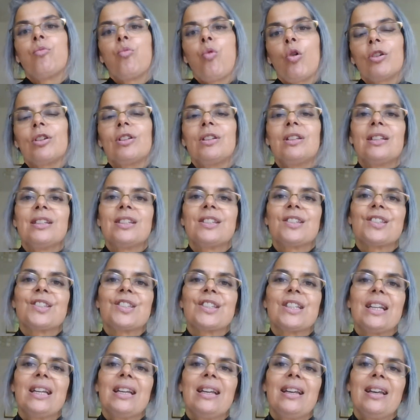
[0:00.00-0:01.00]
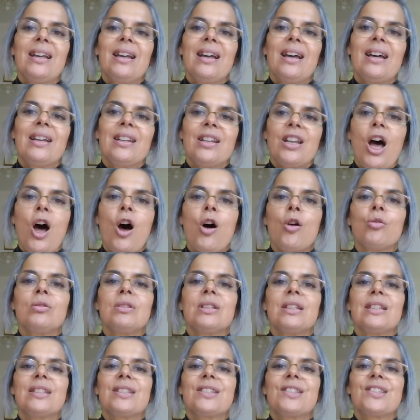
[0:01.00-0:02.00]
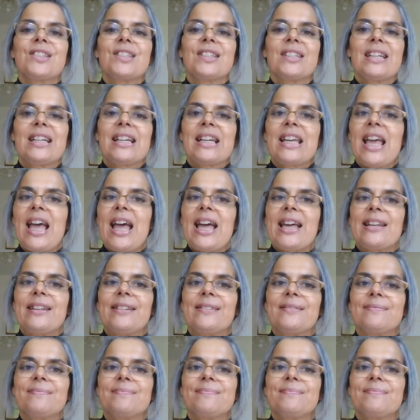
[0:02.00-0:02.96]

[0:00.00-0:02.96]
oneness and wholeness again.